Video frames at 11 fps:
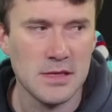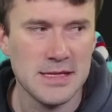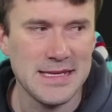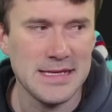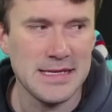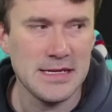
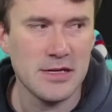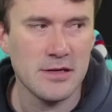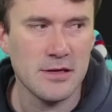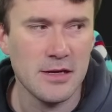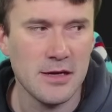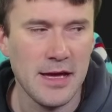the
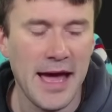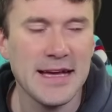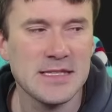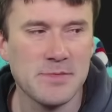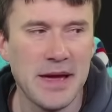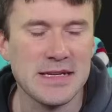uh,
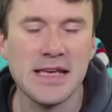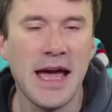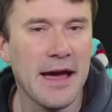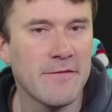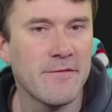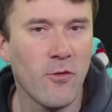aspects
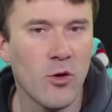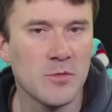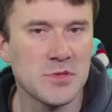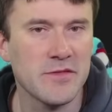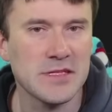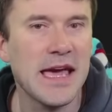have
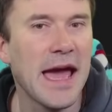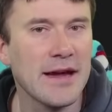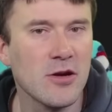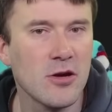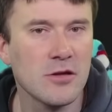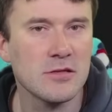forms of attack
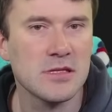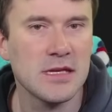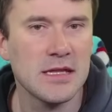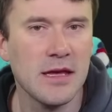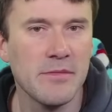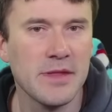cards
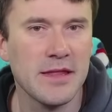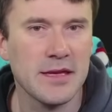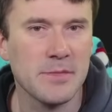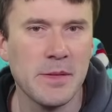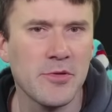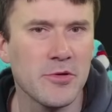in them that
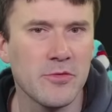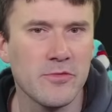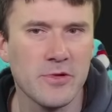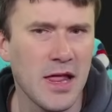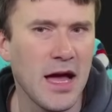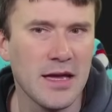like people
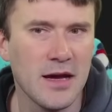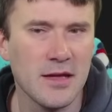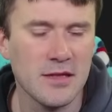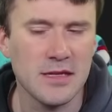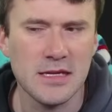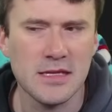rely on
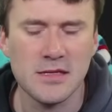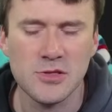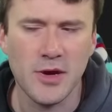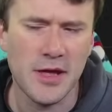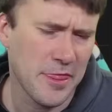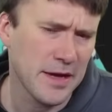and lean
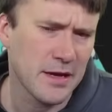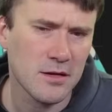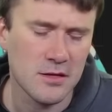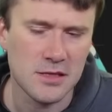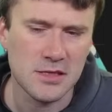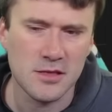into, I think,
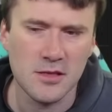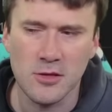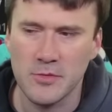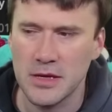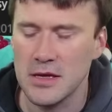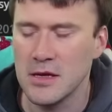at least a little
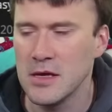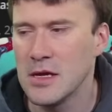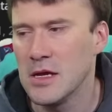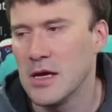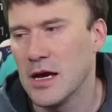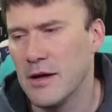bit.
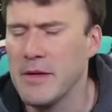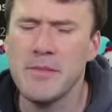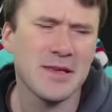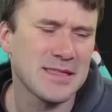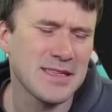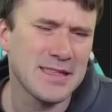Um, and
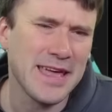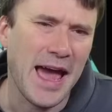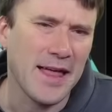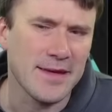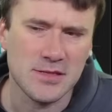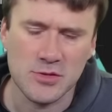plus, the
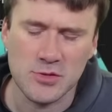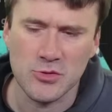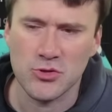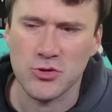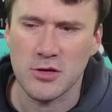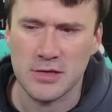allies are so
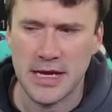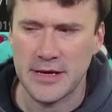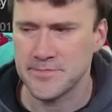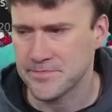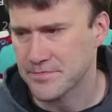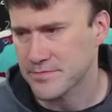strong now.